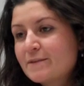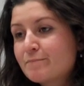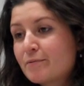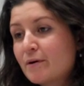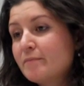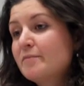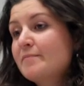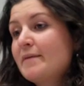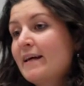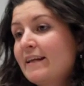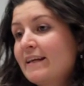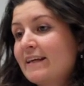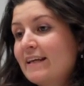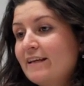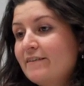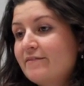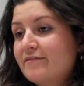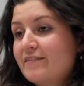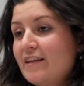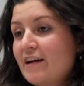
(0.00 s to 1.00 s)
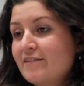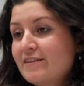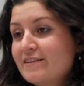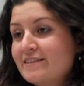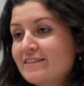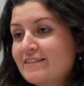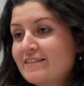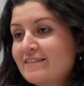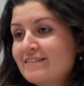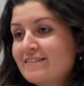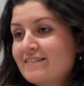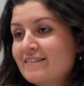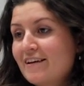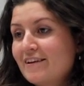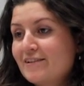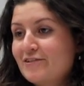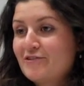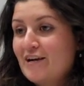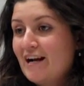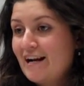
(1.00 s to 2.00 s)
problematic if there isn't a
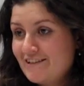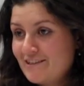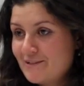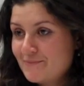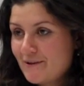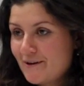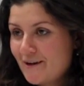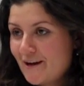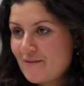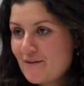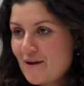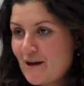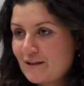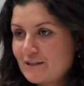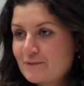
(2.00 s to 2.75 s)
strategy behind that.